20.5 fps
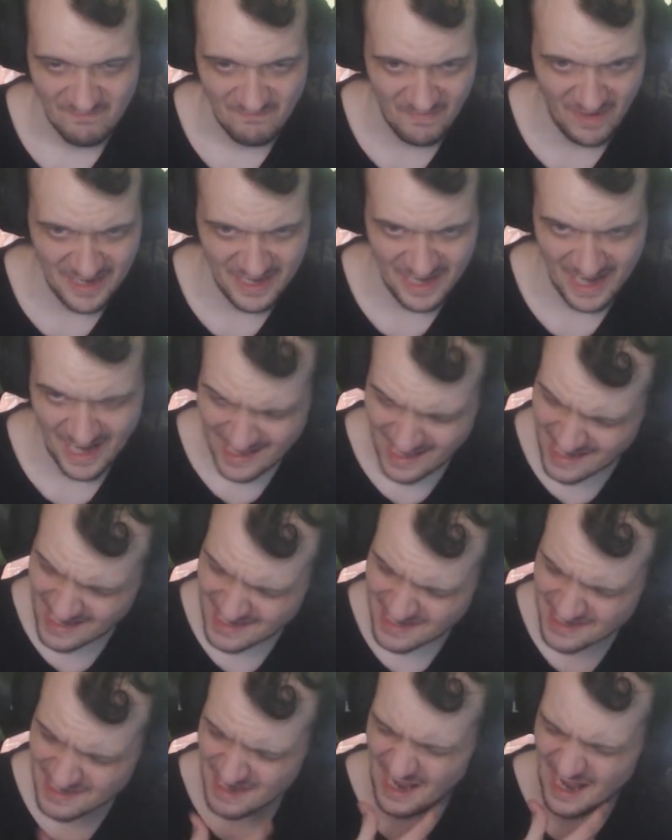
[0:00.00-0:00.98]
But at
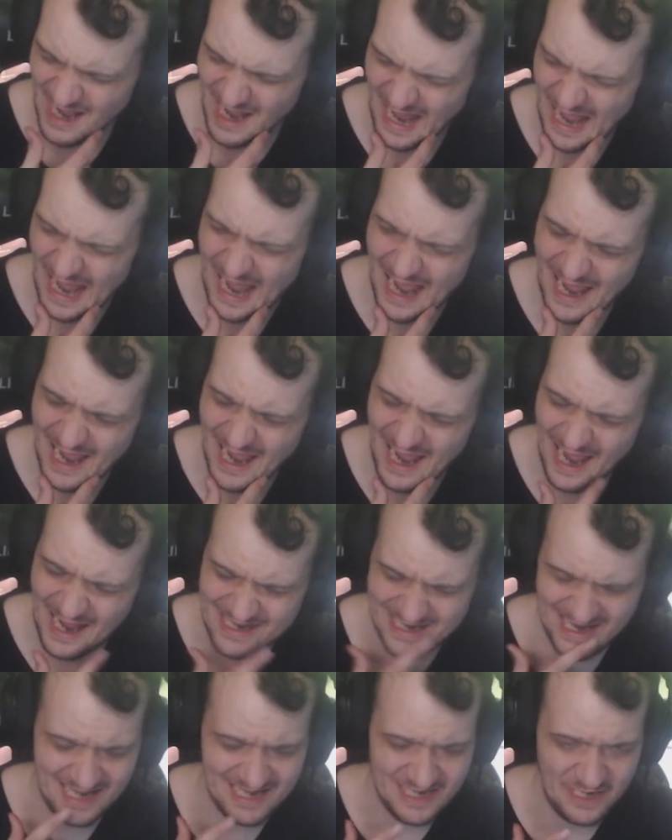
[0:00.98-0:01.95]
least, I
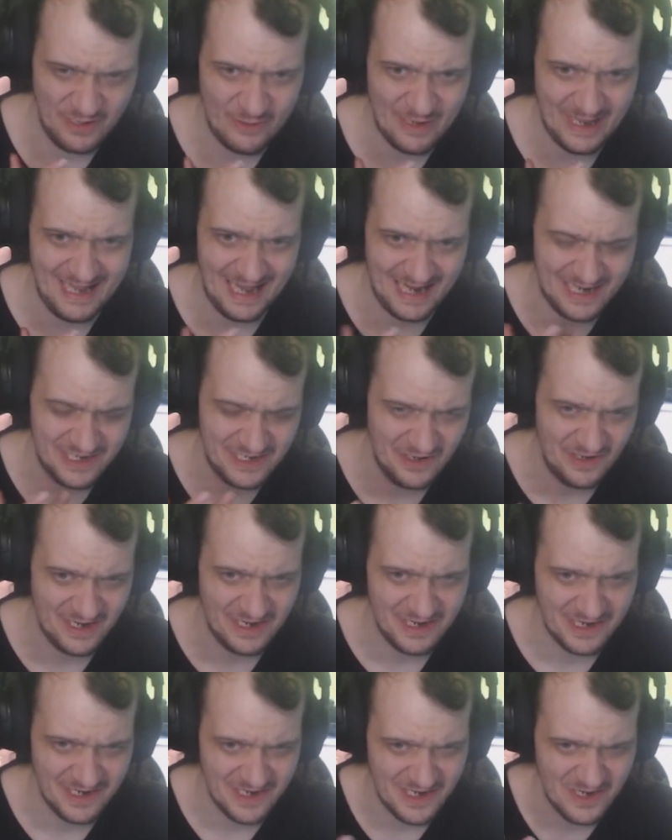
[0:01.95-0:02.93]
guess you can
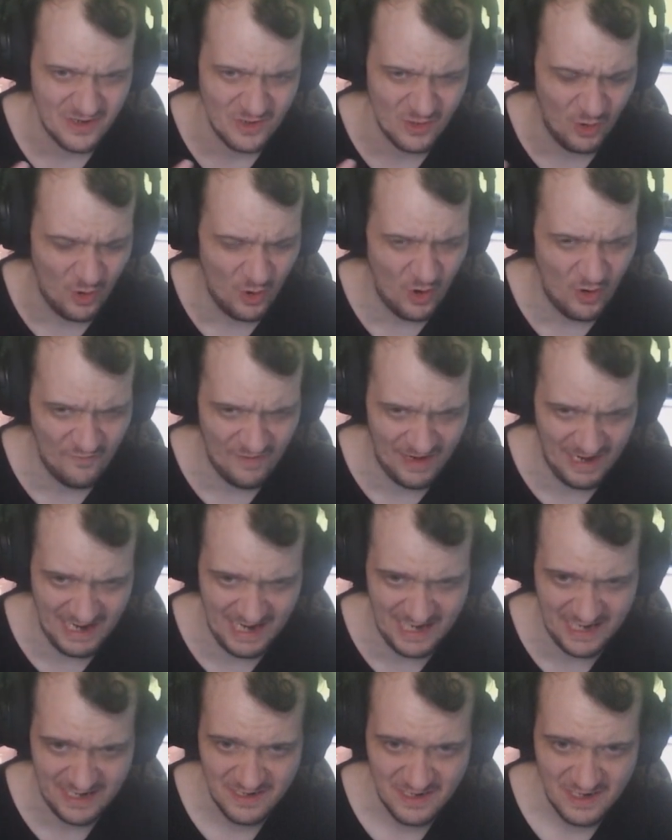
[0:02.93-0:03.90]
actually go
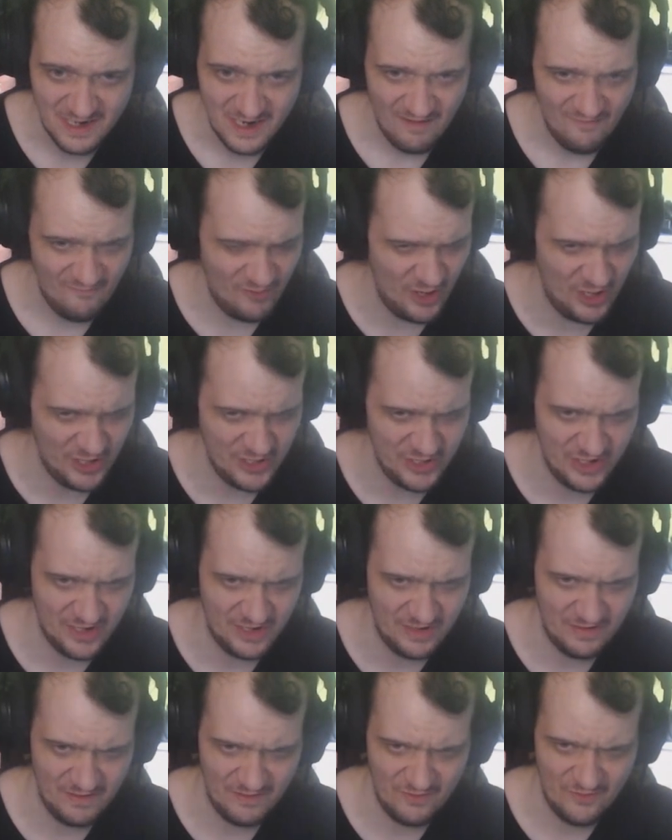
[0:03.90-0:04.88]
away from
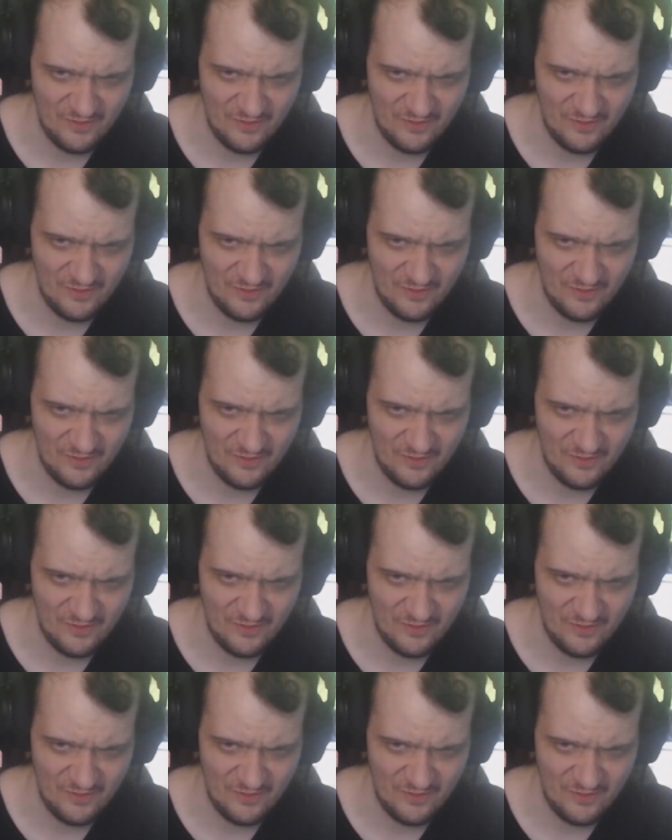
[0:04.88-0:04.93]
the